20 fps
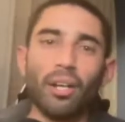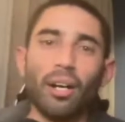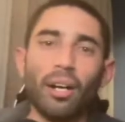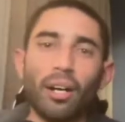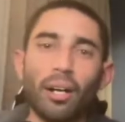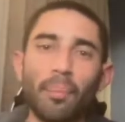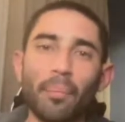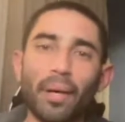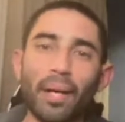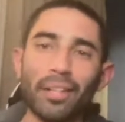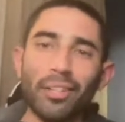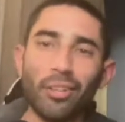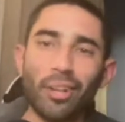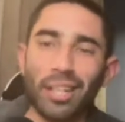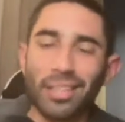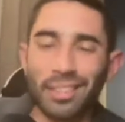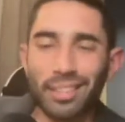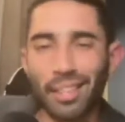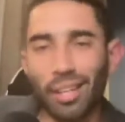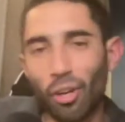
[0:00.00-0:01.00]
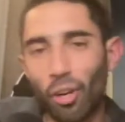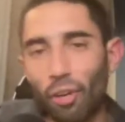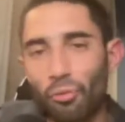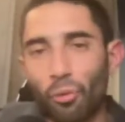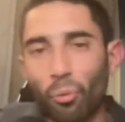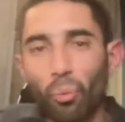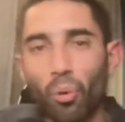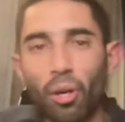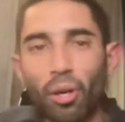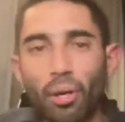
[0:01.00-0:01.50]
I just got off
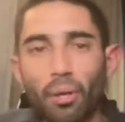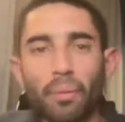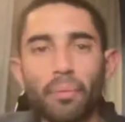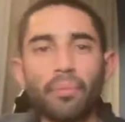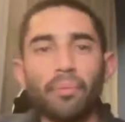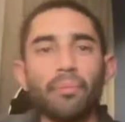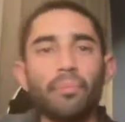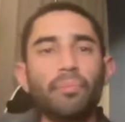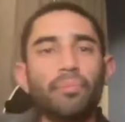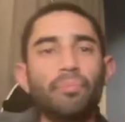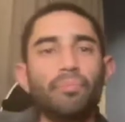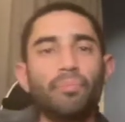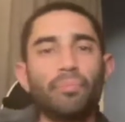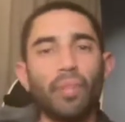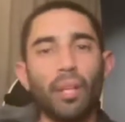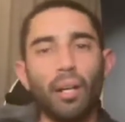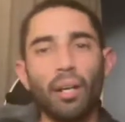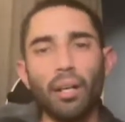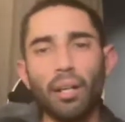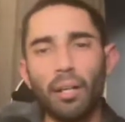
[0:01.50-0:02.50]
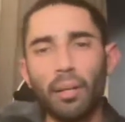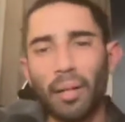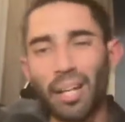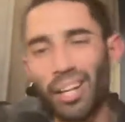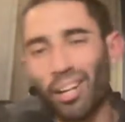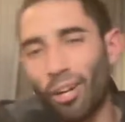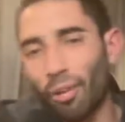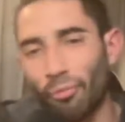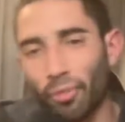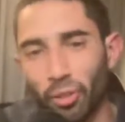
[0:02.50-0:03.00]
of work. I
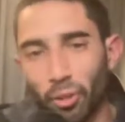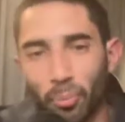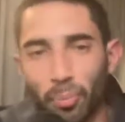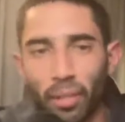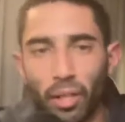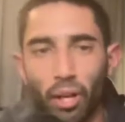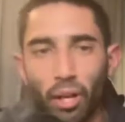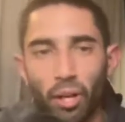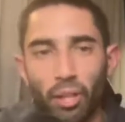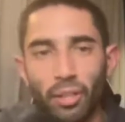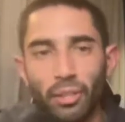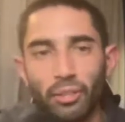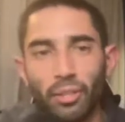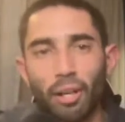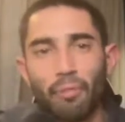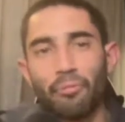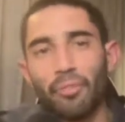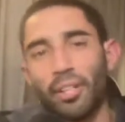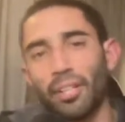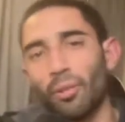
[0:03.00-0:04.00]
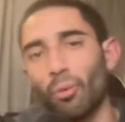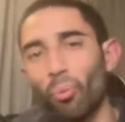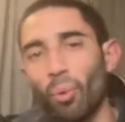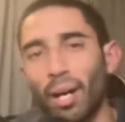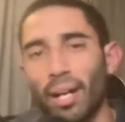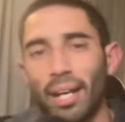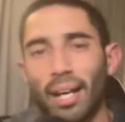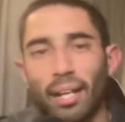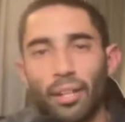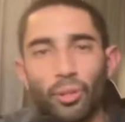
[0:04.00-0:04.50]
got off a little bit early, so I figured
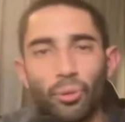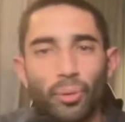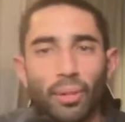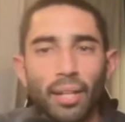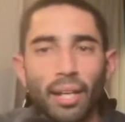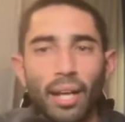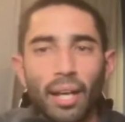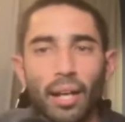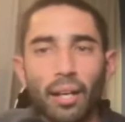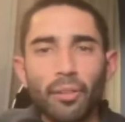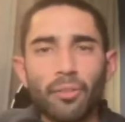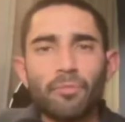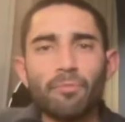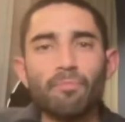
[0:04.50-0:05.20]
why not do it now?